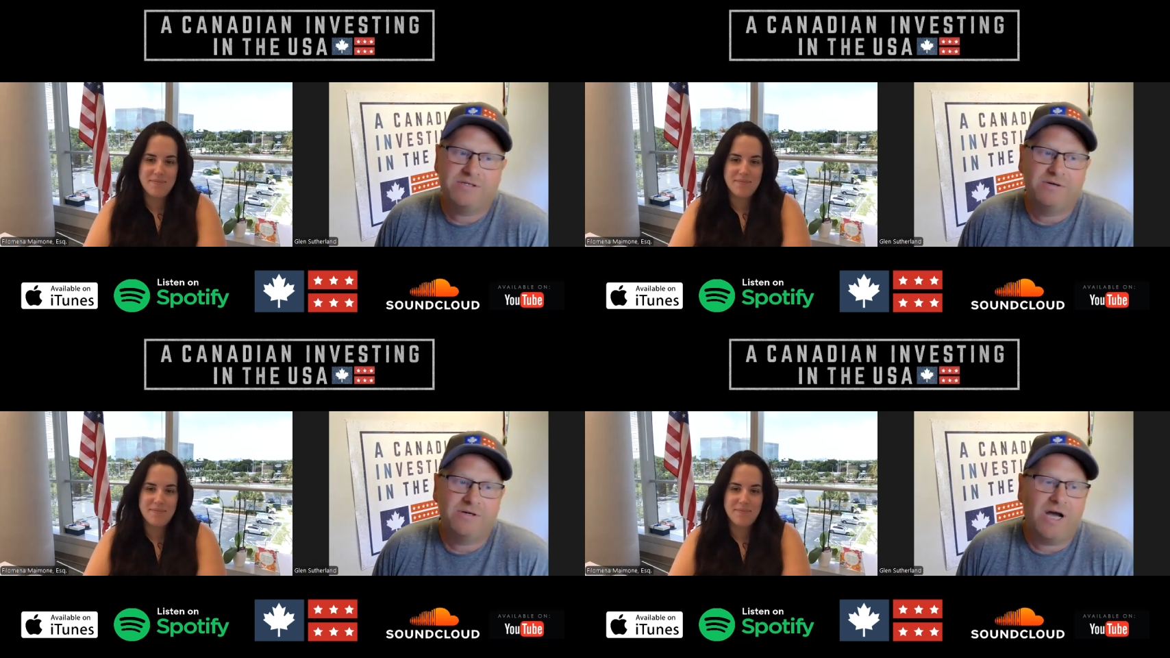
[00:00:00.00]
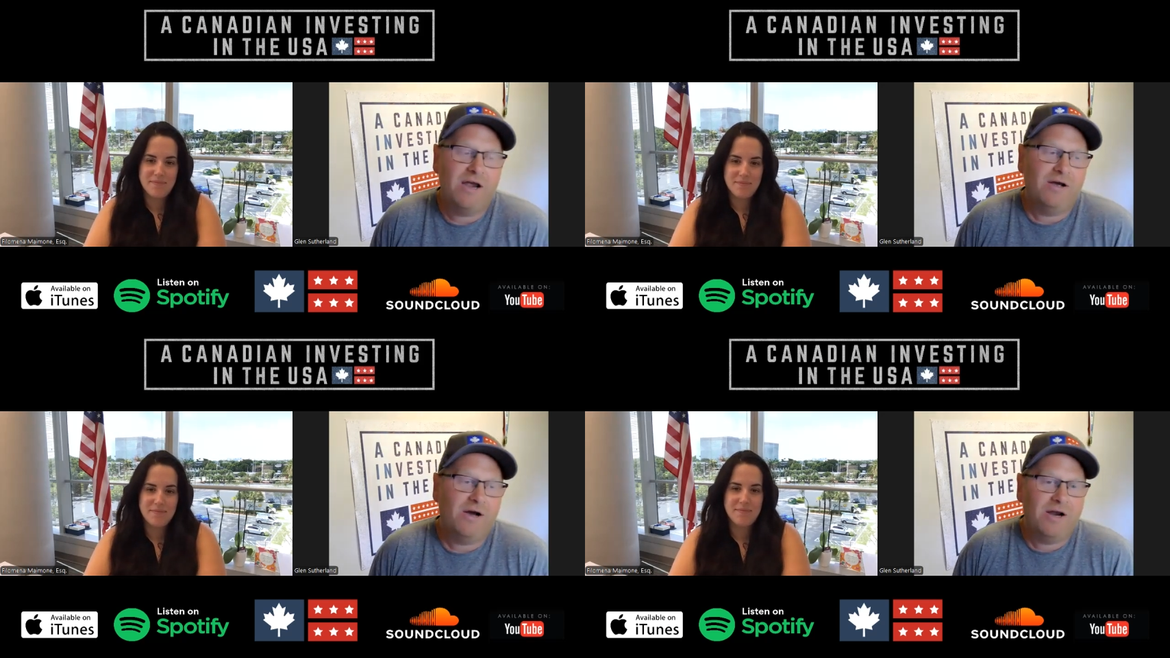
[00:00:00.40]
Speaker 1: So,
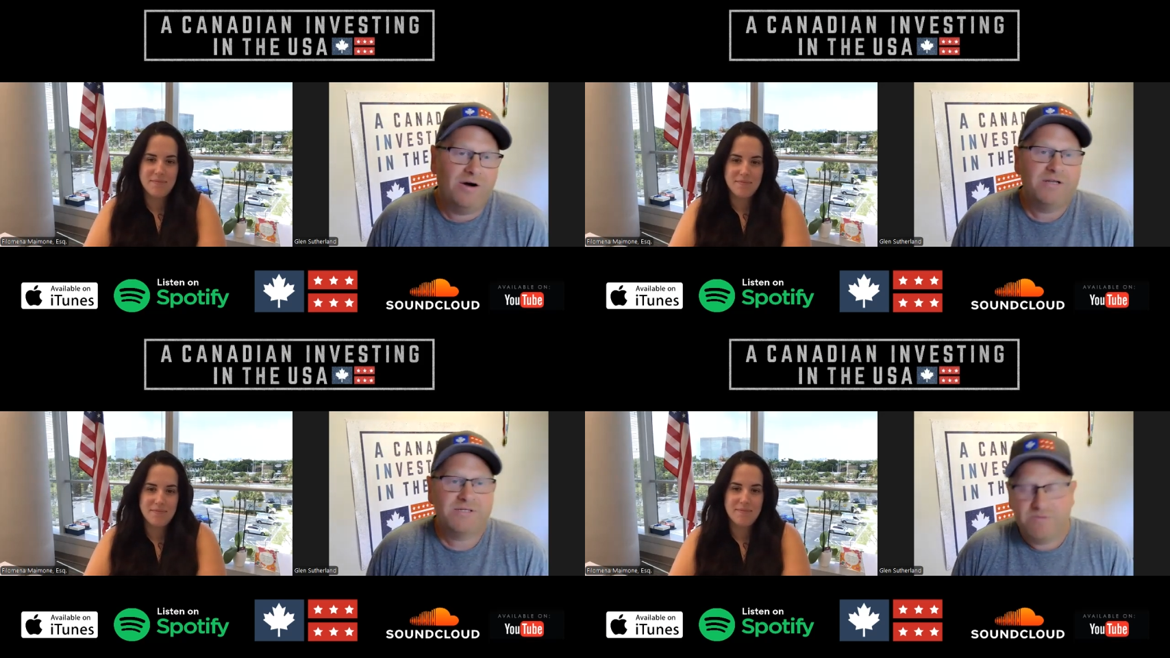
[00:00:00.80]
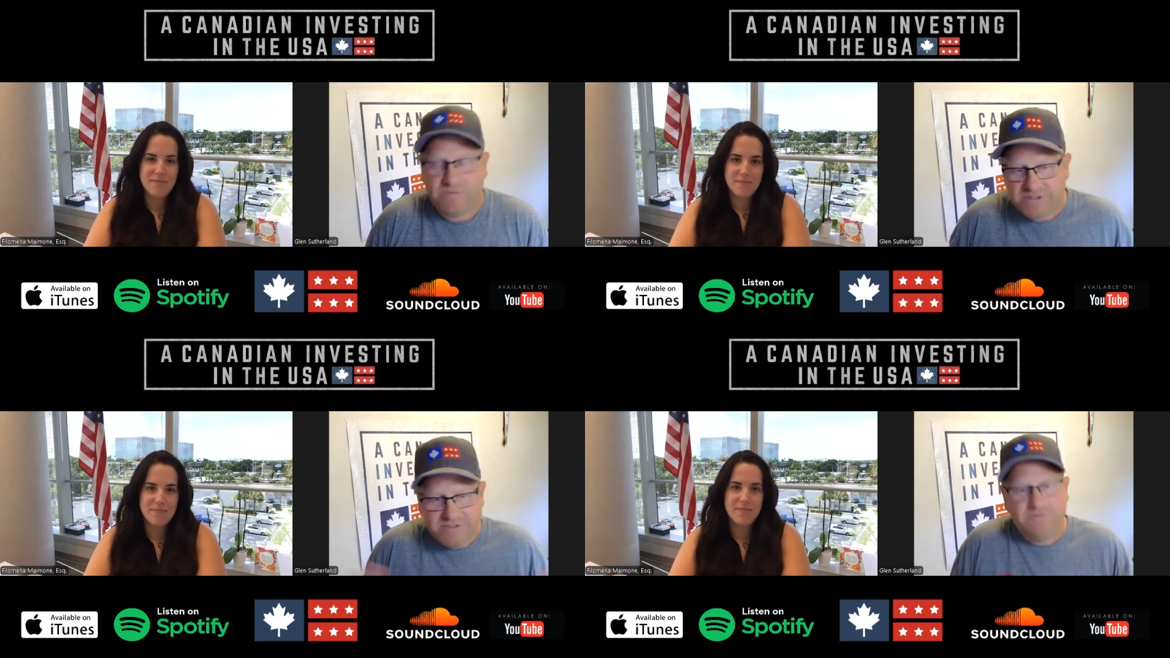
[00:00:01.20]
I, I honestly
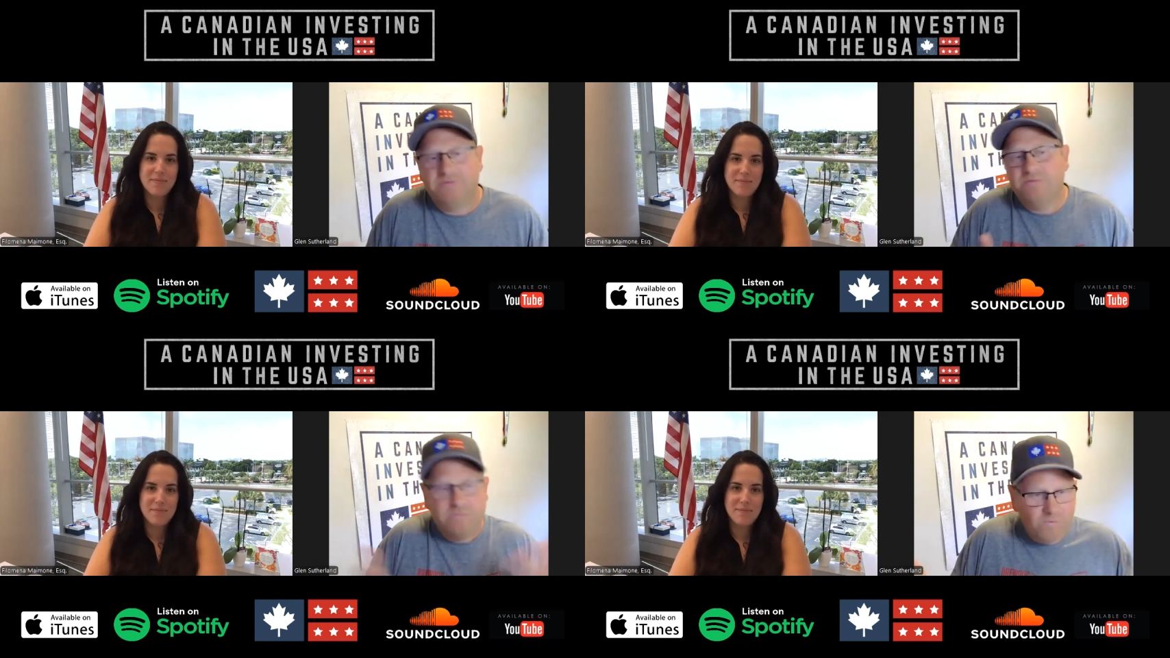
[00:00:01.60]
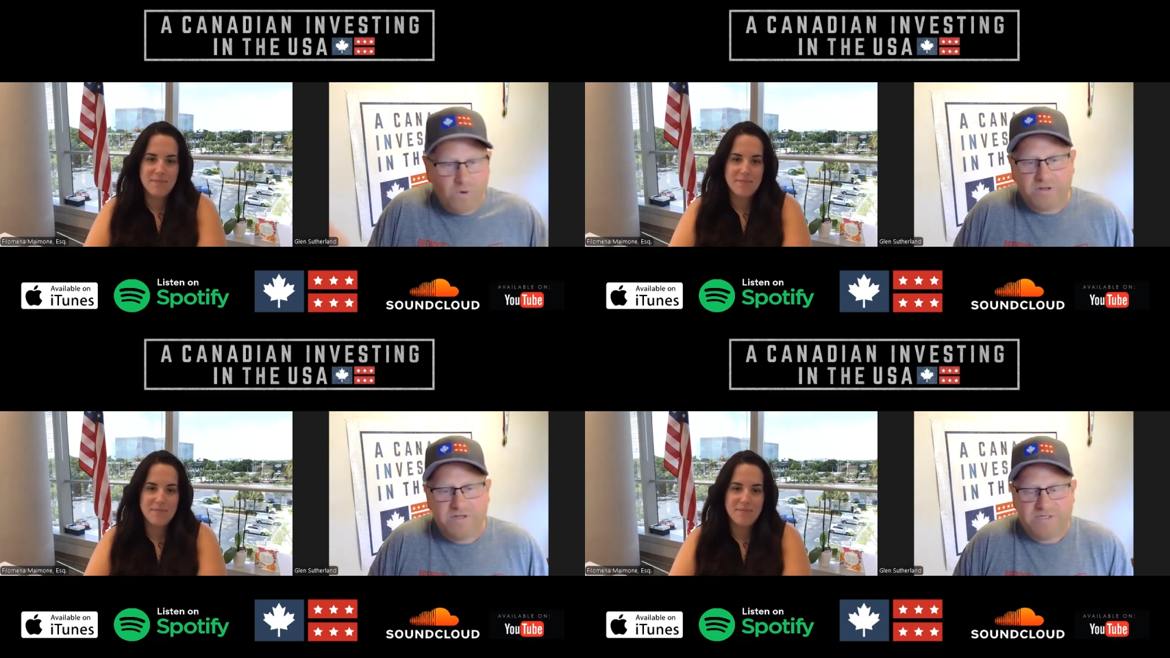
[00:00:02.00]
want to
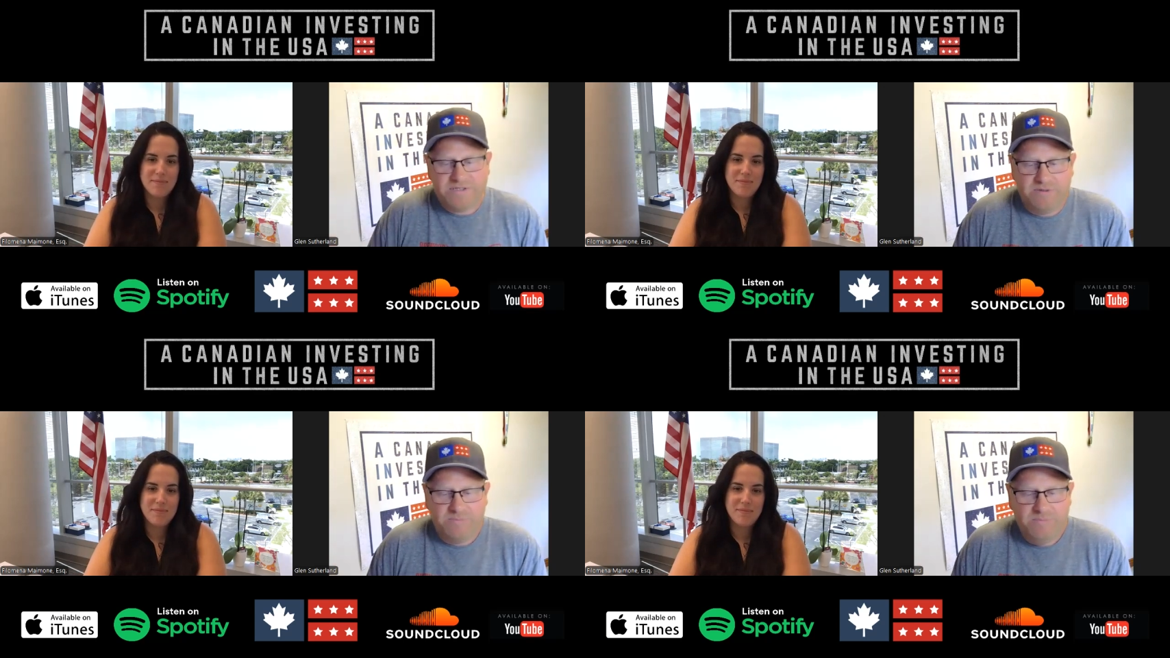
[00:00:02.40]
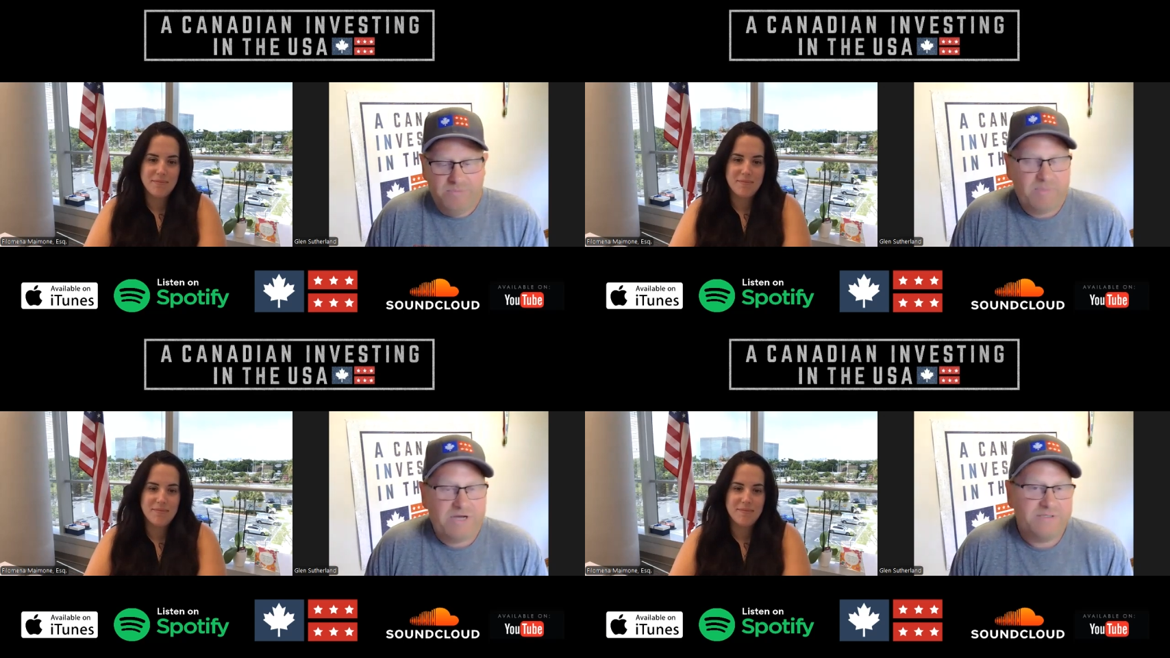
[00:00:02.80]
work this the,
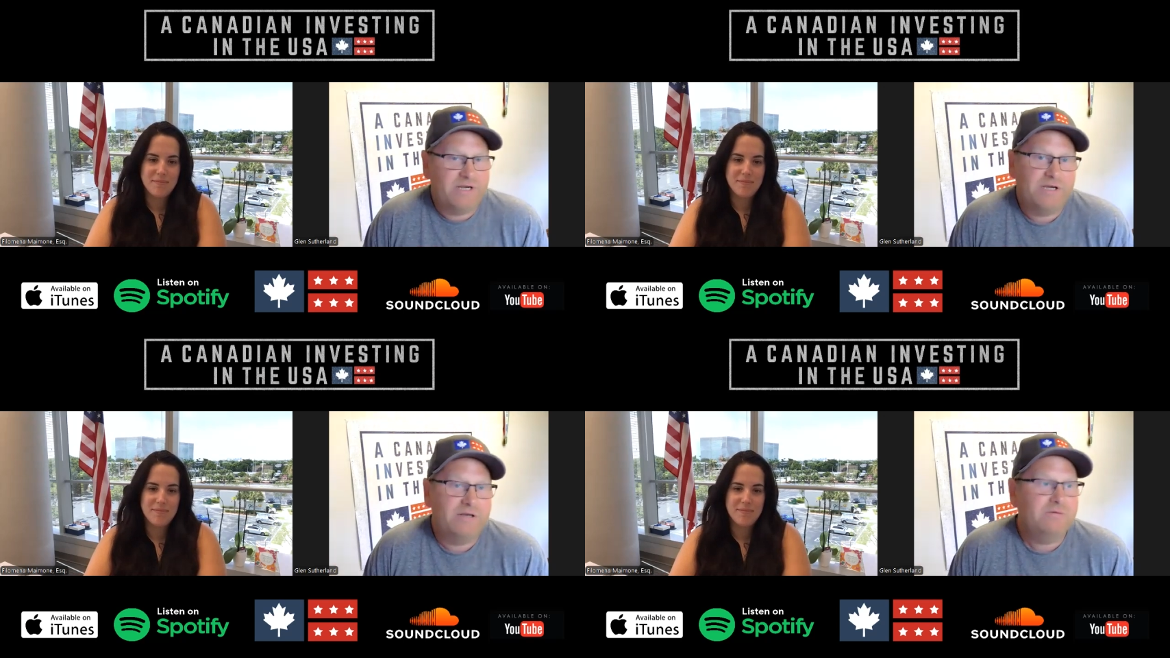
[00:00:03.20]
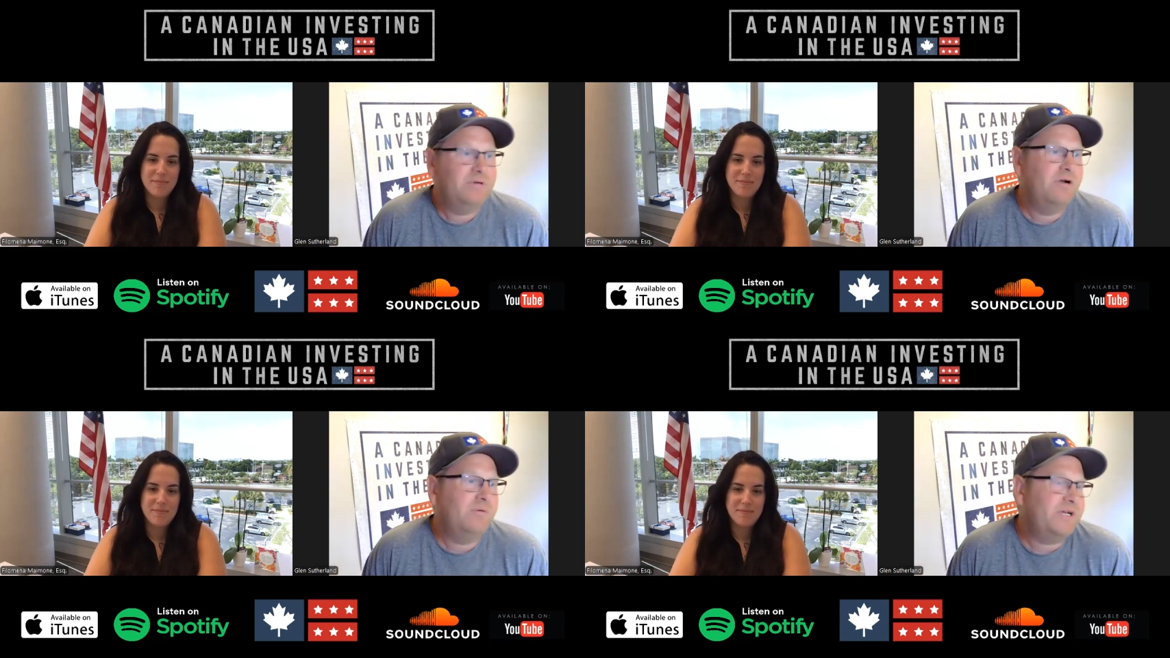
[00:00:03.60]
the best I can,
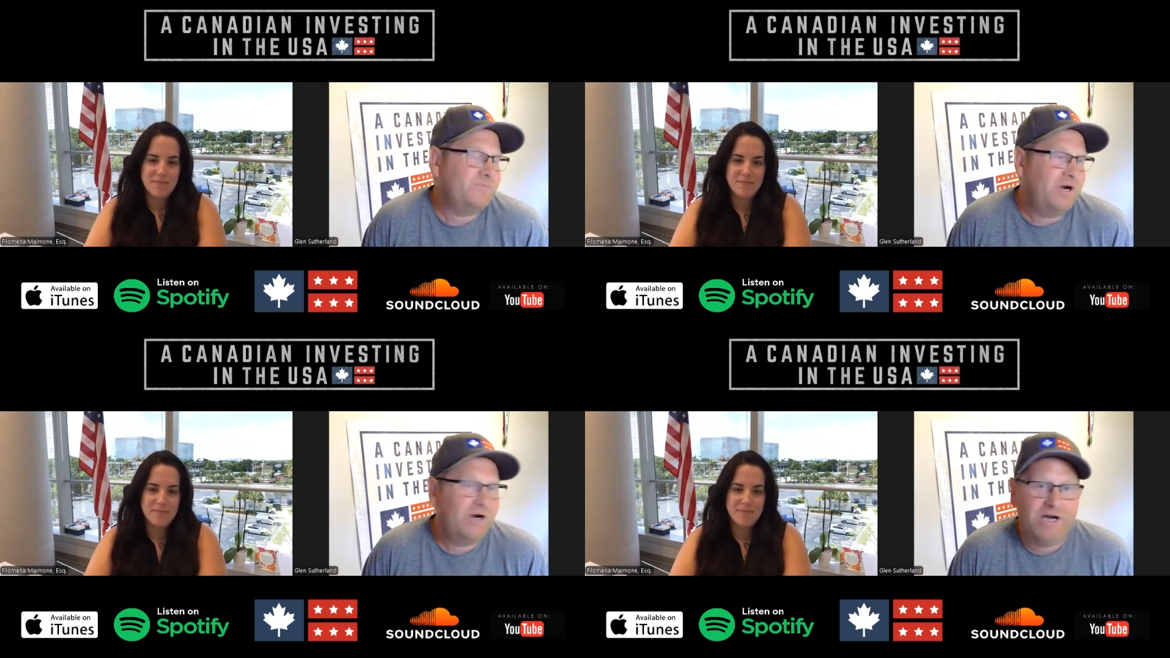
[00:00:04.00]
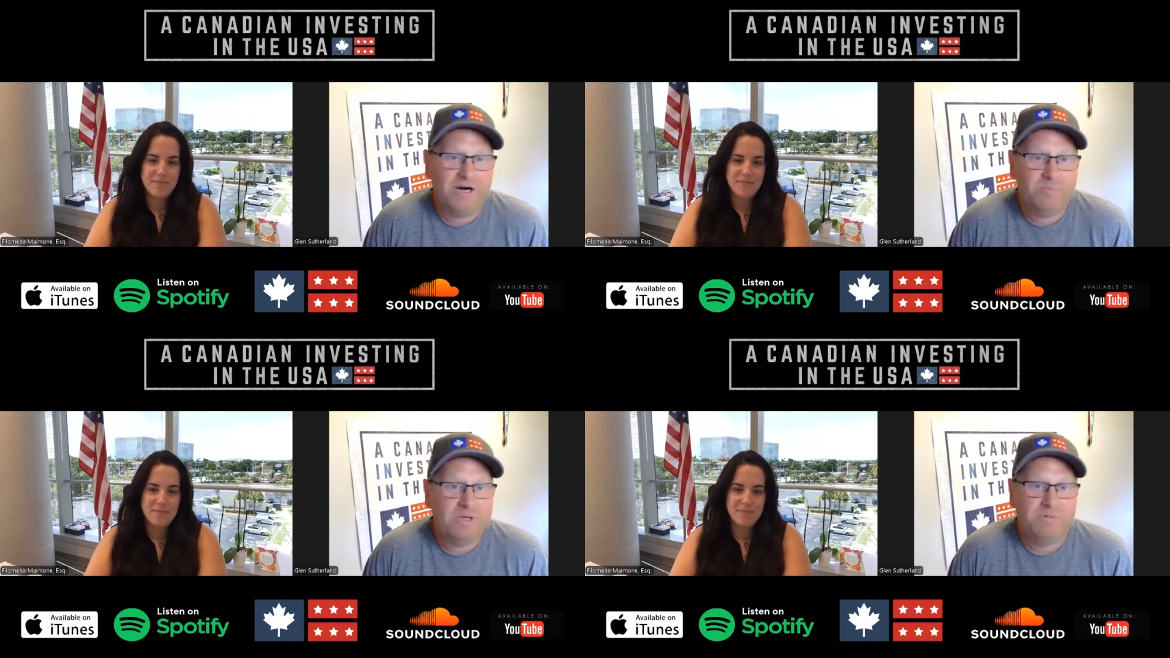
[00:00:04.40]
you know, and that's why I
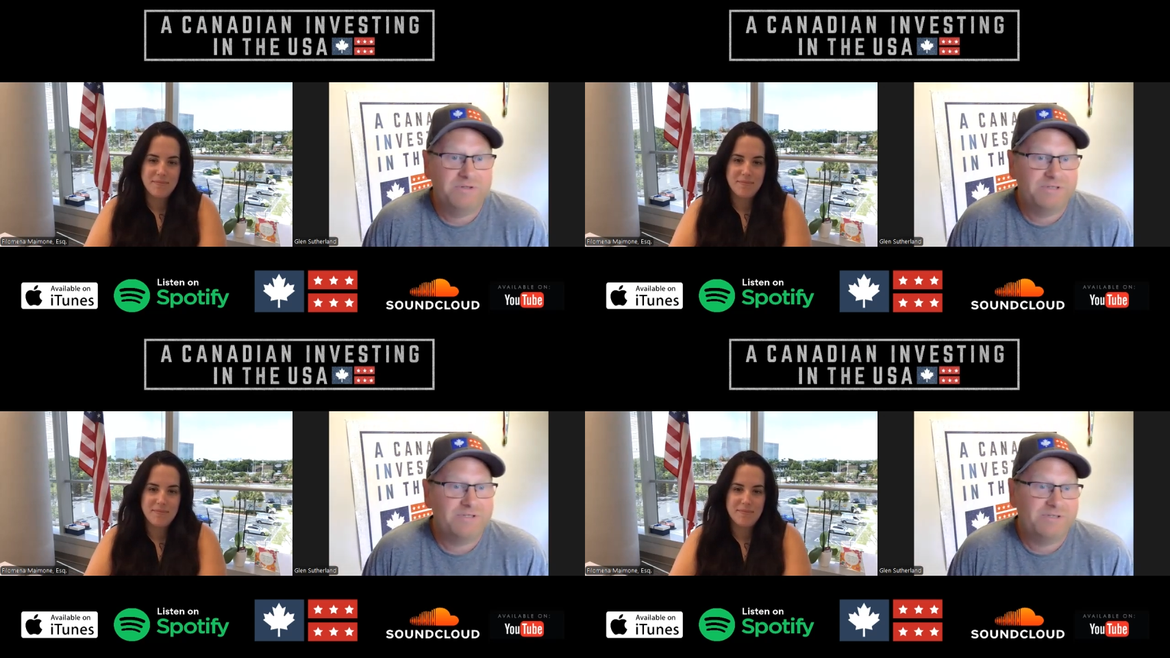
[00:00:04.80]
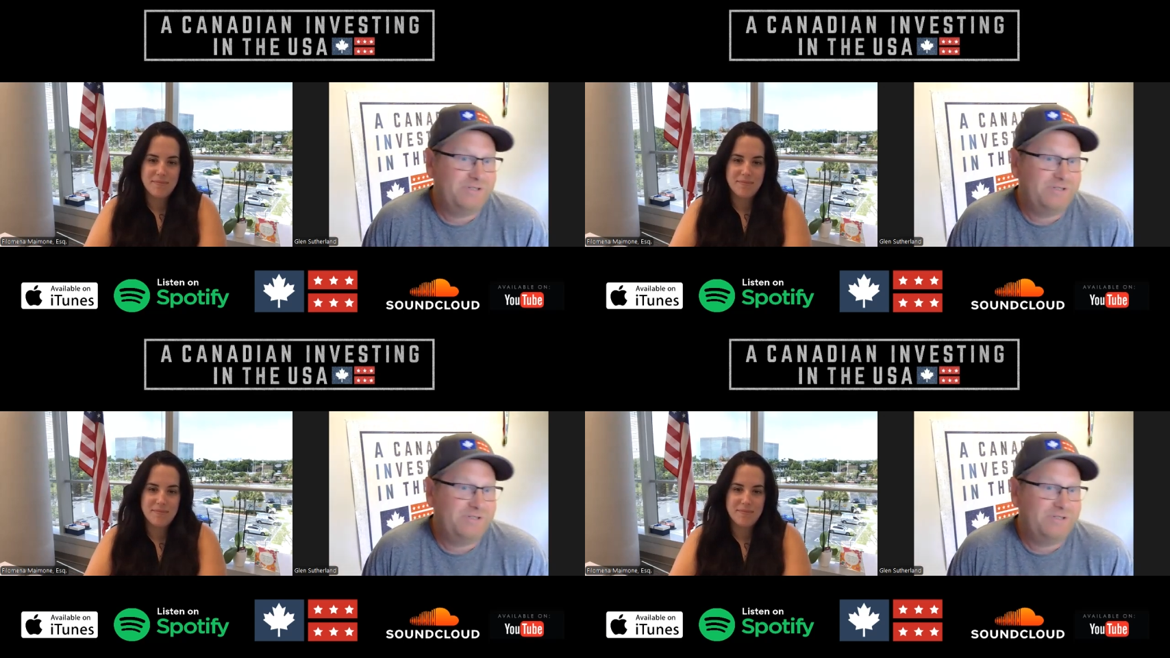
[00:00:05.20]
hire people to